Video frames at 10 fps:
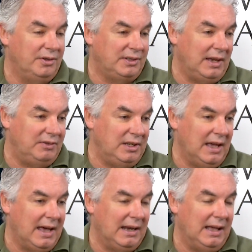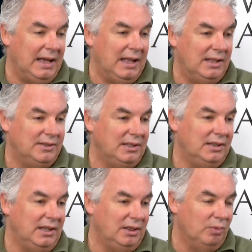safety guidelines
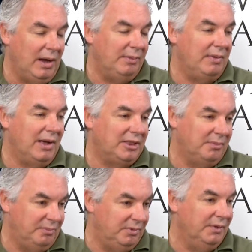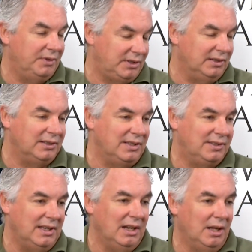and the way we've got the facilities
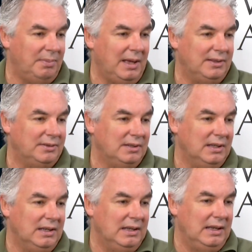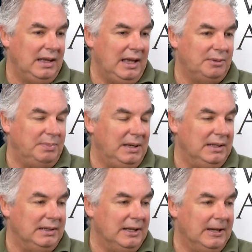set up has
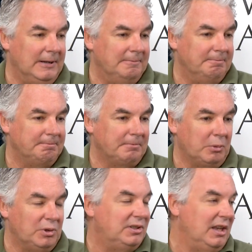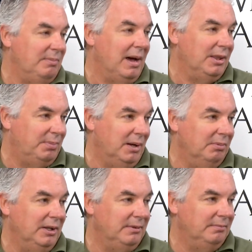been received by the public.